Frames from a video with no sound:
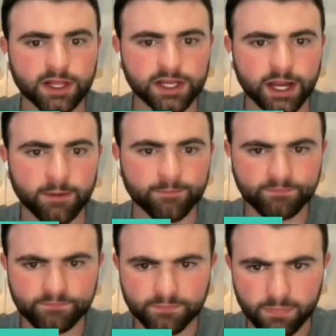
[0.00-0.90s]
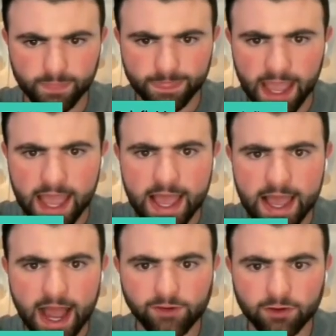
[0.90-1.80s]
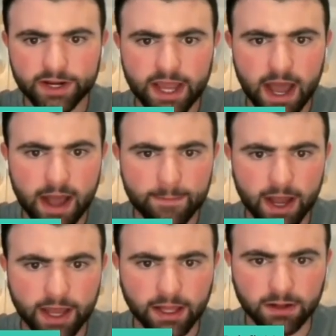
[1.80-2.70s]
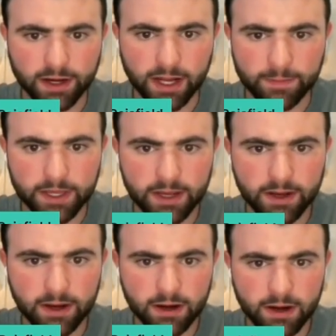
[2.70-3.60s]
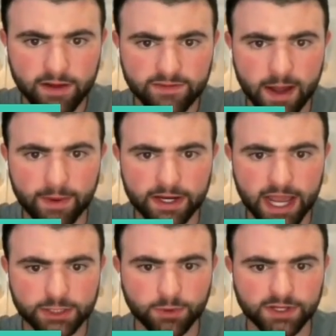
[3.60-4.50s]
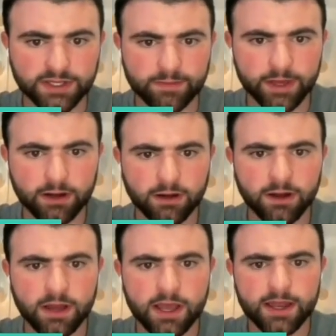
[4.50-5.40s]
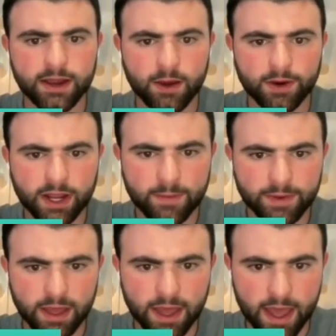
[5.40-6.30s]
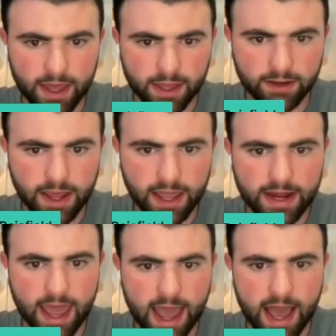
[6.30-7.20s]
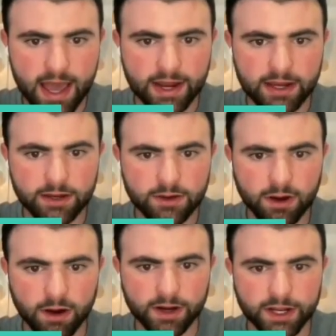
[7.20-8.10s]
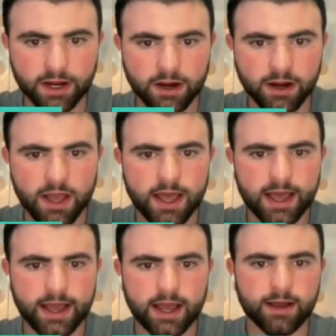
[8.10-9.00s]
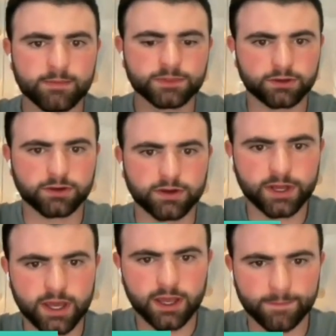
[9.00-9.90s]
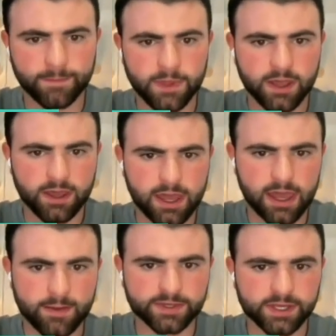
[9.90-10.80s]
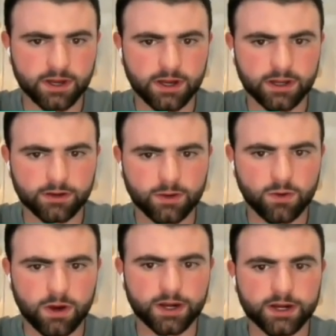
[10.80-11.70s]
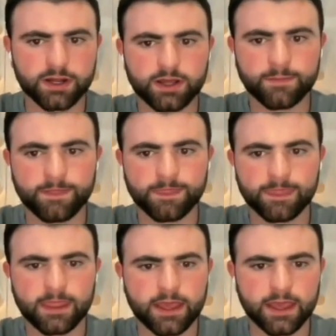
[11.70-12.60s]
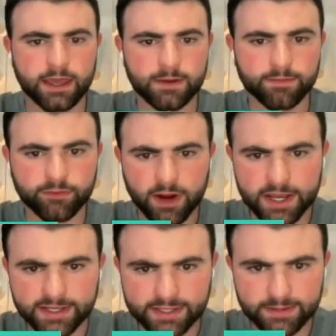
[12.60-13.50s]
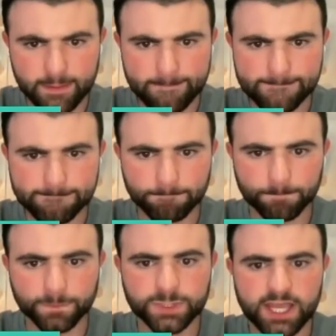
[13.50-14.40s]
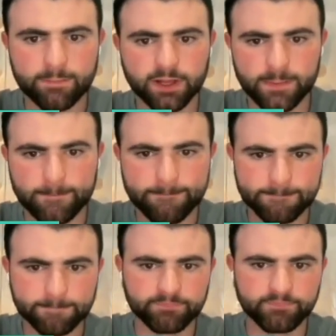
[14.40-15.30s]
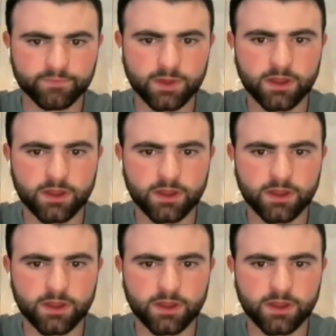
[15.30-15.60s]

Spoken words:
really quickly here. I've already got my alerting up here. I've got my dashboards in the middle. Now I want to come ahead and add a new card here to create Amazon quantity and price template.